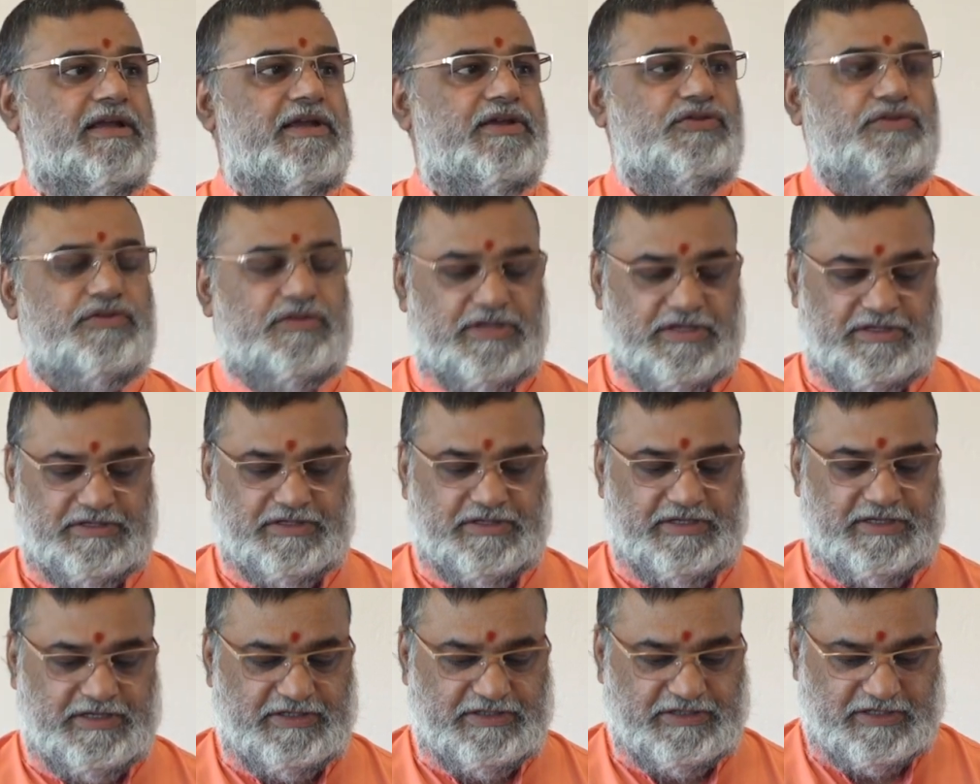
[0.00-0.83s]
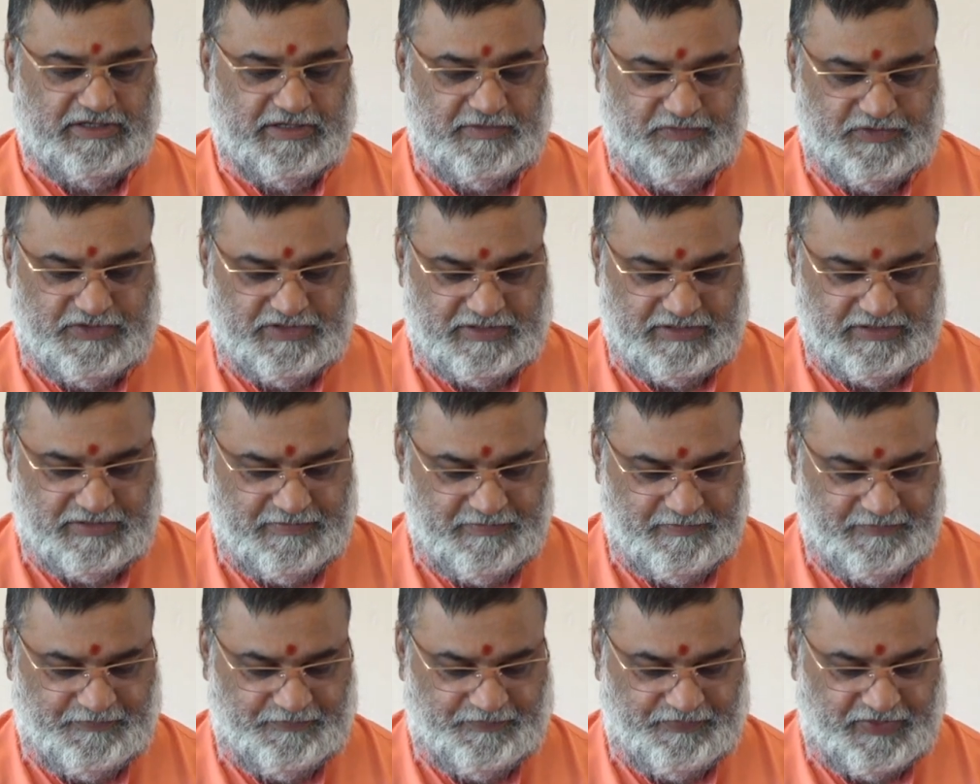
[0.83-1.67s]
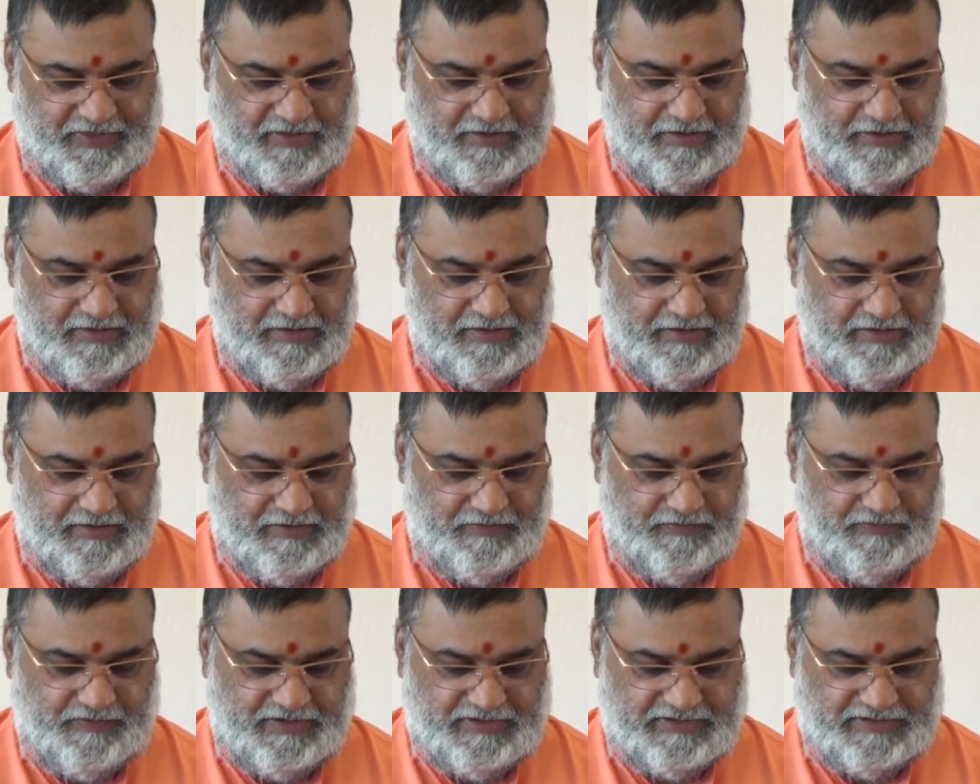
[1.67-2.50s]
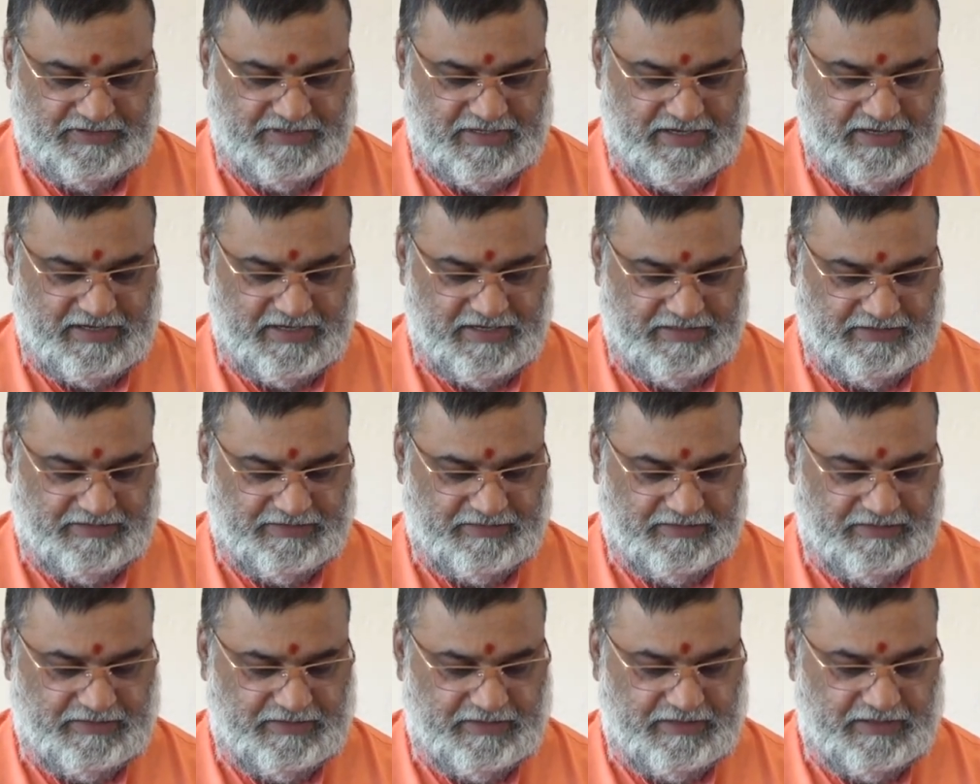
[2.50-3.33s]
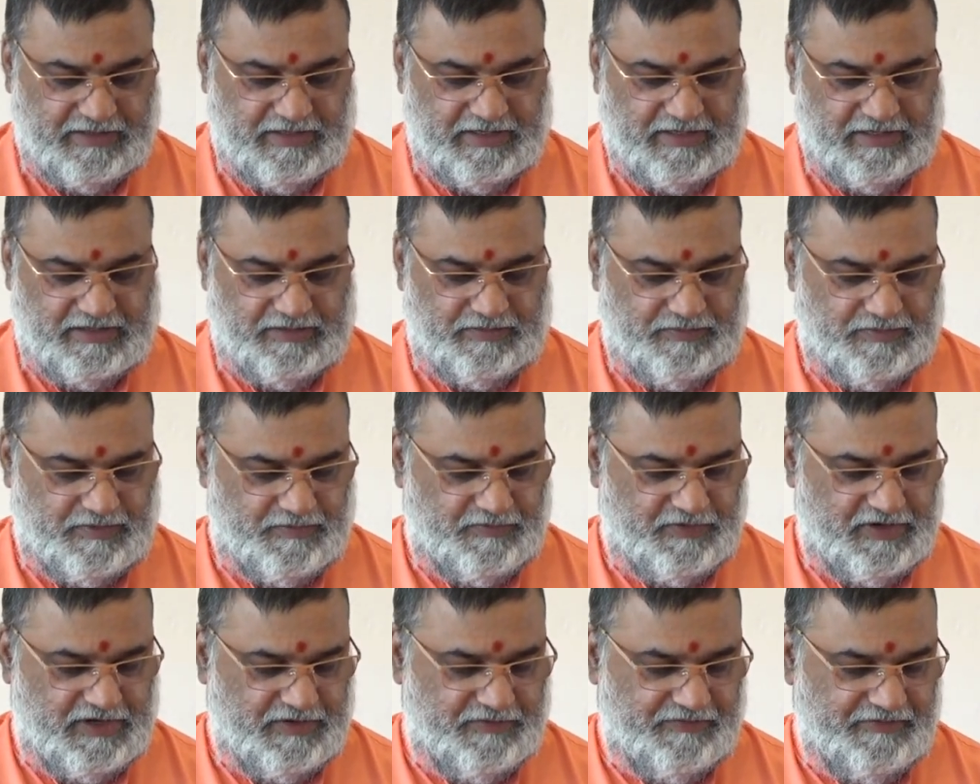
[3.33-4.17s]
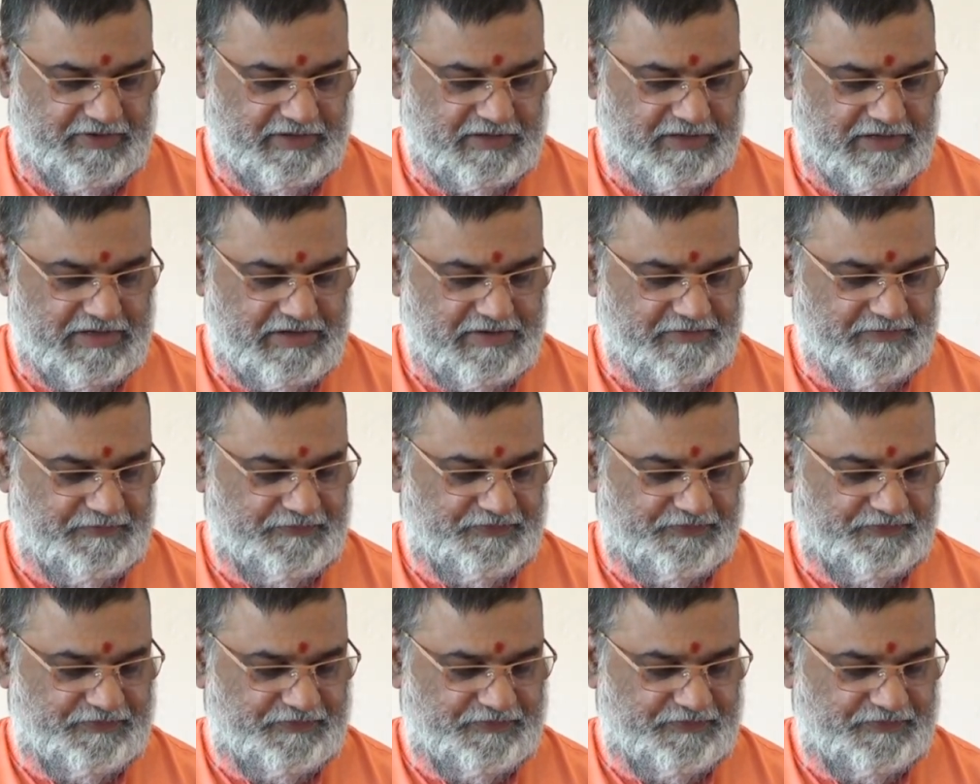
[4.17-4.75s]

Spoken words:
So, there is a description which says, it is from Rig Veda.